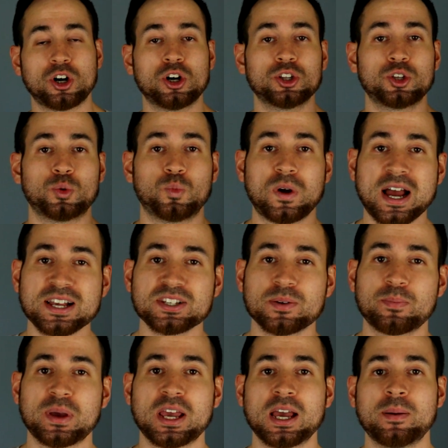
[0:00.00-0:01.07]
called
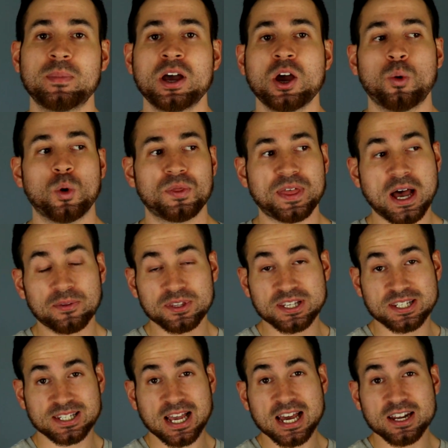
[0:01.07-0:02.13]
lorazepam without the
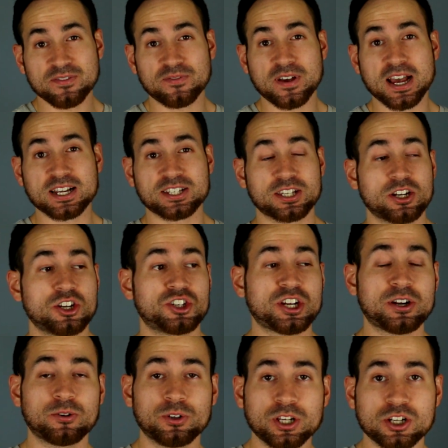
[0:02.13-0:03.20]
side effects that are
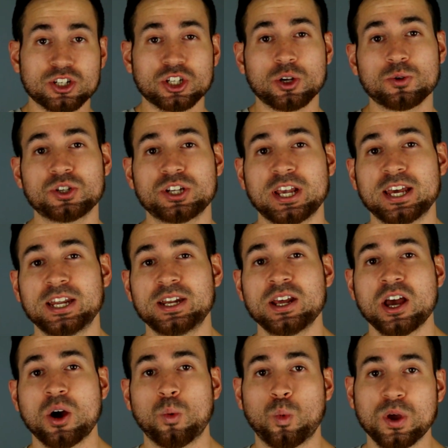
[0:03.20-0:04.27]
generally associated
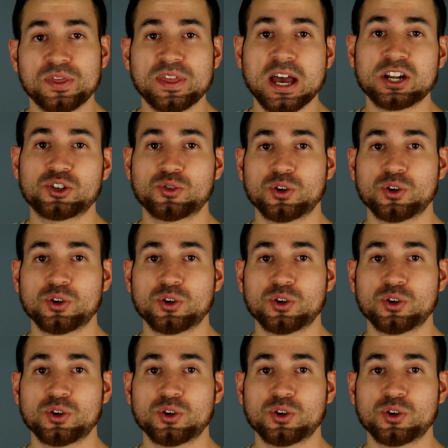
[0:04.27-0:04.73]
with that